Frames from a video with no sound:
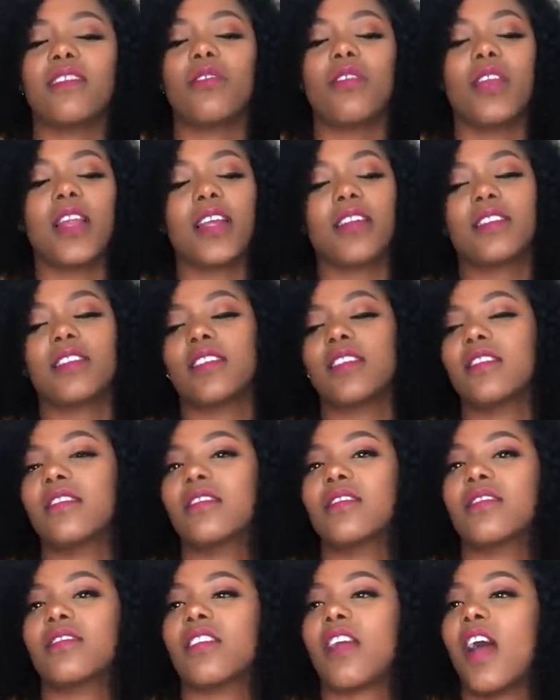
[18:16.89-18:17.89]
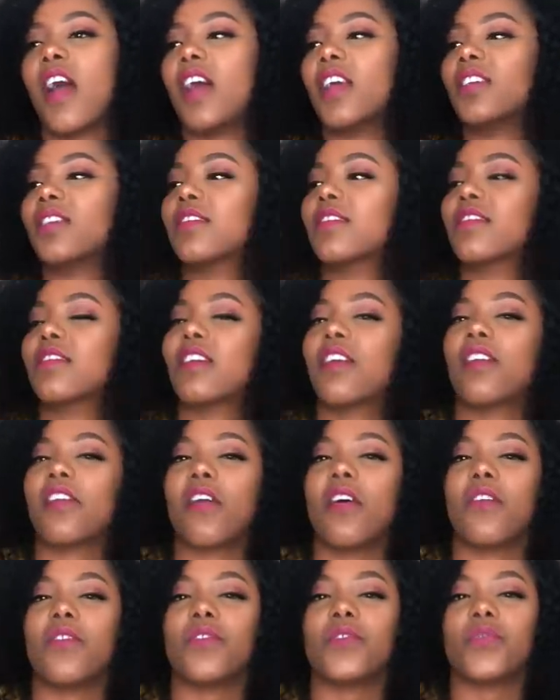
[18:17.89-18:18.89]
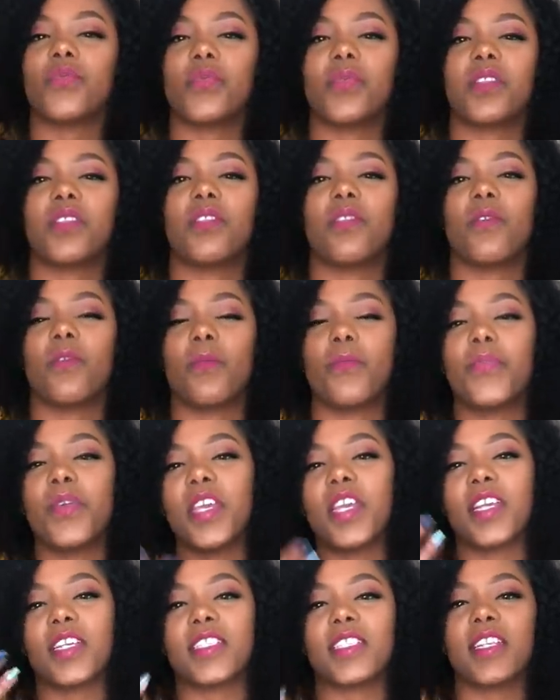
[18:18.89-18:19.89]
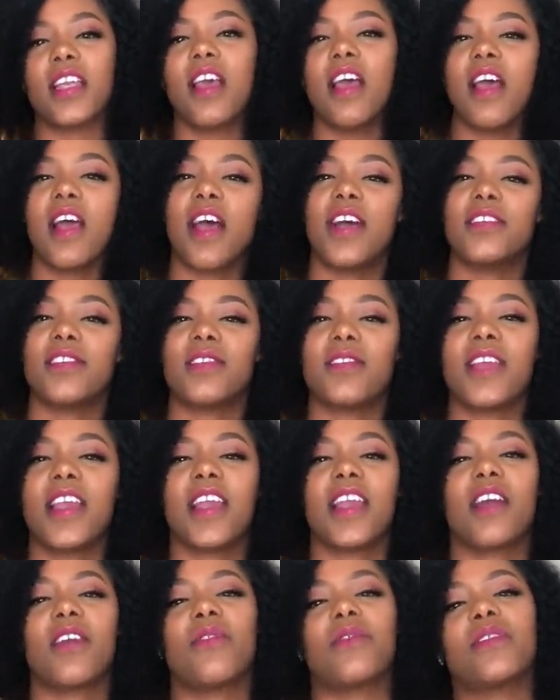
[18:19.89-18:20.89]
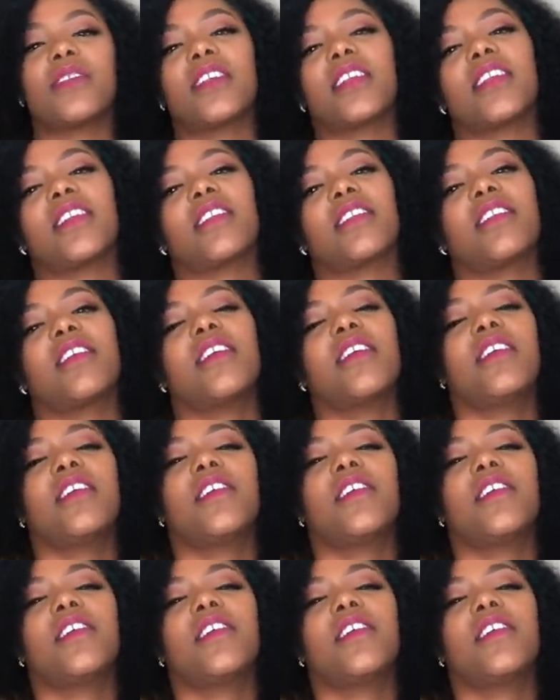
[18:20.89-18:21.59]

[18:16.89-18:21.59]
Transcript: Collecting trash around with your peers as you hang out and,